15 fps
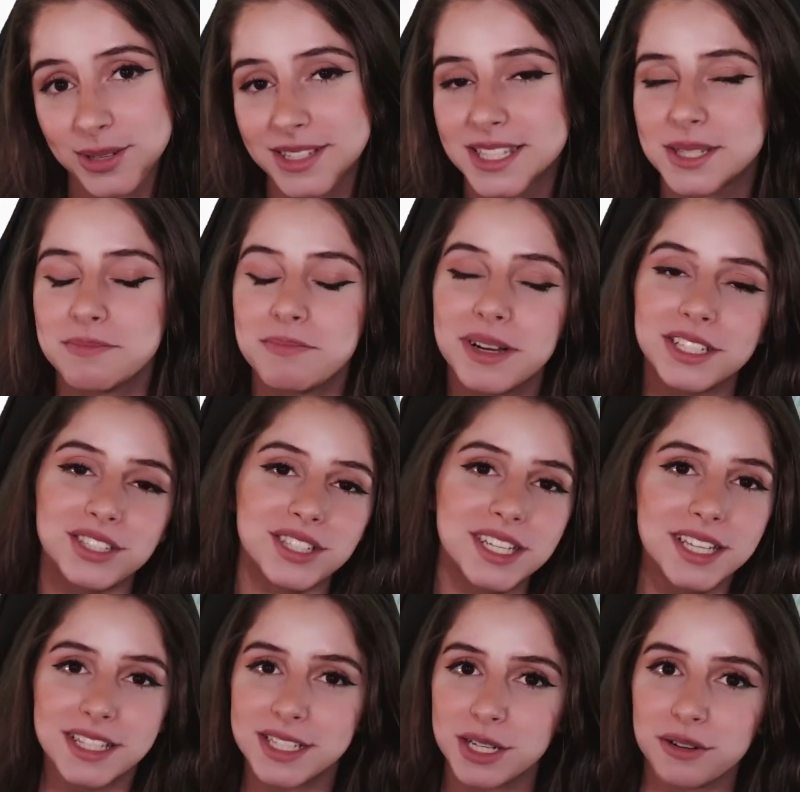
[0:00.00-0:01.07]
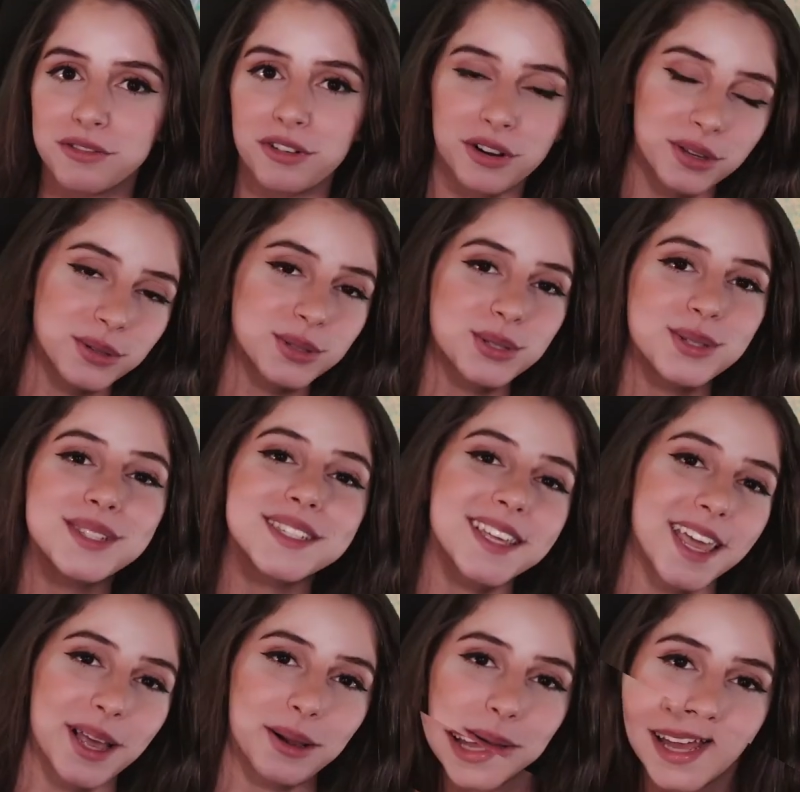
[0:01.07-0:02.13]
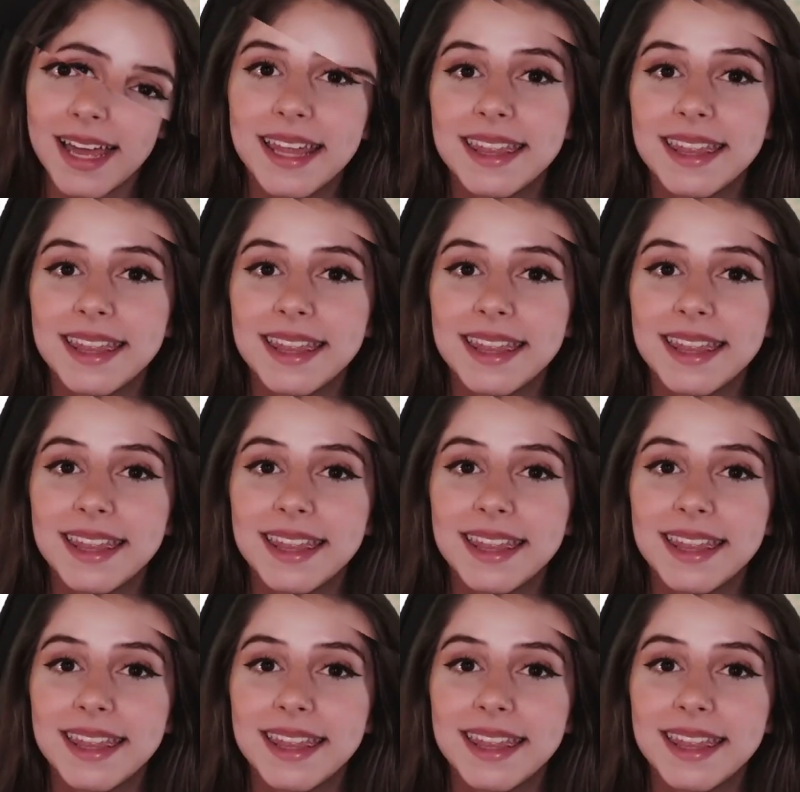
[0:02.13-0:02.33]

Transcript: So it's much easier for you to scale.